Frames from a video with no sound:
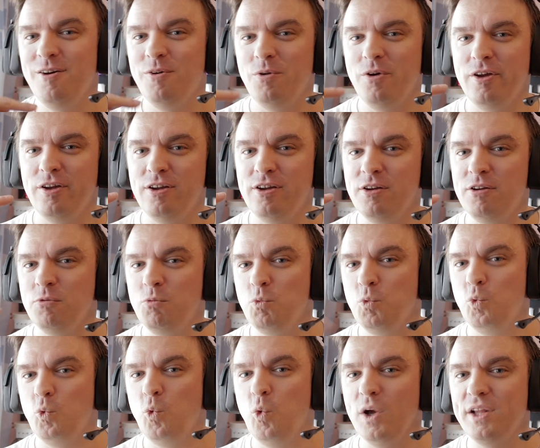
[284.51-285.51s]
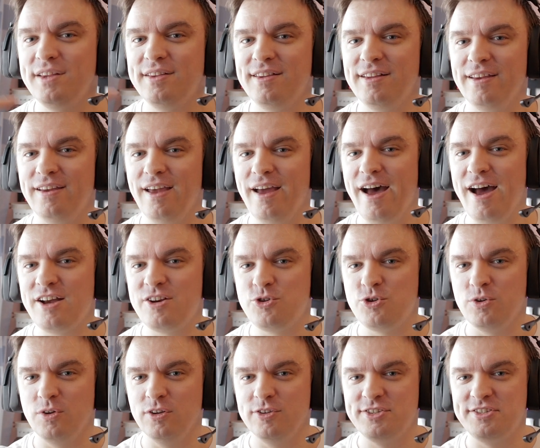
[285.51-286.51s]
what the
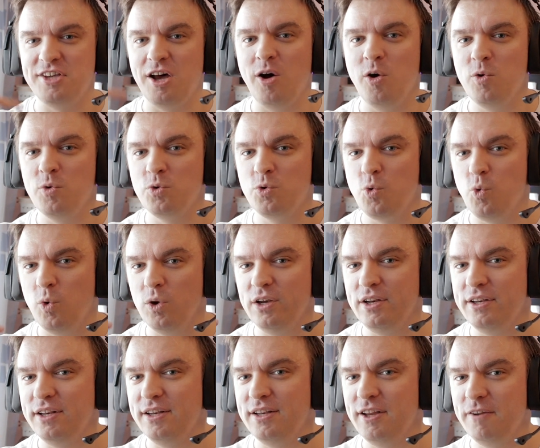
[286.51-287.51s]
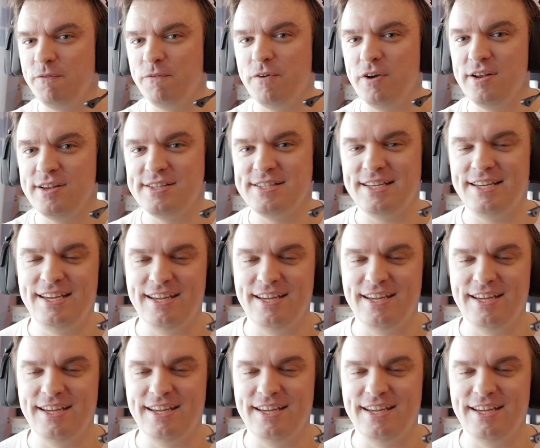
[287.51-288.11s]
actual sound quality difference